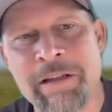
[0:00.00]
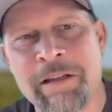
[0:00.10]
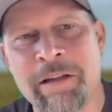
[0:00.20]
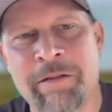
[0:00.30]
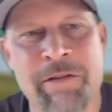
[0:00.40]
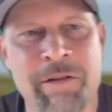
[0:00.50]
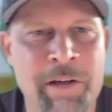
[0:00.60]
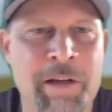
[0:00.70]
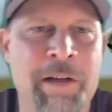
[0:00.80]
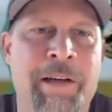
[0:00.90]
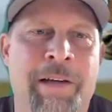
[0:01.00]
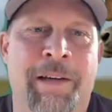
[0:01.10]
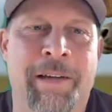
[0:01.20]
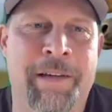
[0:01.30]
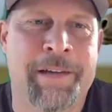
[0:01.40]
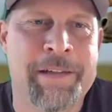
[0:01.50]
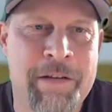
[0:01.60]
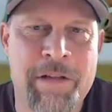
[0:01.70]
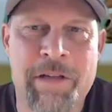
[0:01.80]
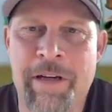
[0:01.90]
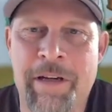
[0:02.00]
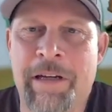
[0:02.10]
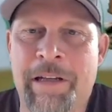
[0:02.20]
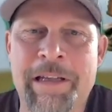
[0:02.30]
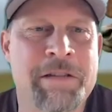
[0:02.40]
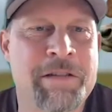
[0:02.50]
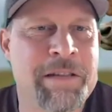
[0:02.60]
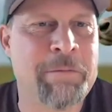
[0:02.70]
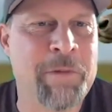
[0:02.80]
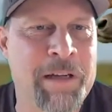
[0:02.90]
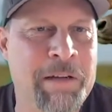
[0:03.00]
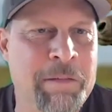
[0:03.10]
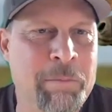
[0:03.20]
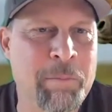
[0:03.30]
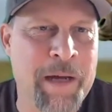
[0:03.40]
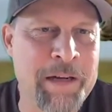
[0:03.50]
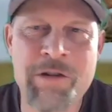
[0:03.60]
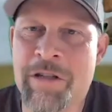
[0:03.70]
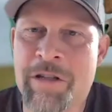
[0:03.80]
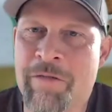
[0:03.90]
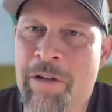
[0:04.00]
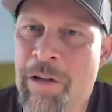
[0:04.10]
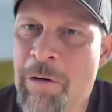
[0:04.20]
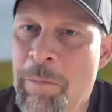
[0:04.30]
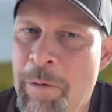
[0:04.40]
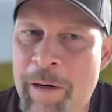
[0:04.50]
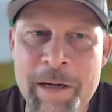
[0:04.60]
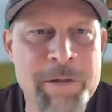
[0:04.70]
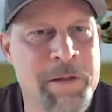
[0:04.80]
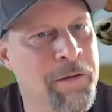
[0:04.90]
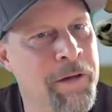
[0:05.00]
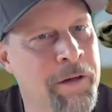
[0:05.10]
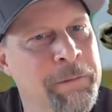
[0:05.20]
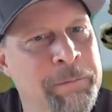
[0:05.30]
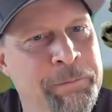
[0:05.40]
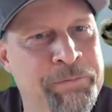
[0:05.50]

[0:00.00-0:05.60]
That sounds exciting, at least that we can manage this video, perhaps, right?